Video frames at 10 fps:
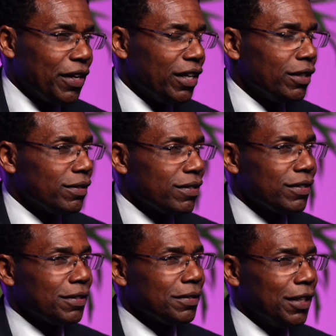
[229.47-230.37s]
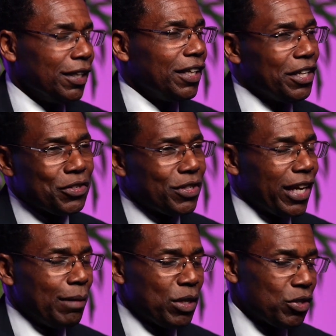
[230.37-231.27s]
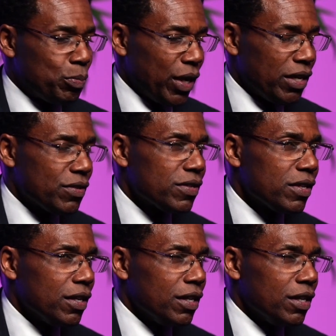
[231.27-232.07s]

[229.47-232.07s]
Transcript: things in the entertainment space,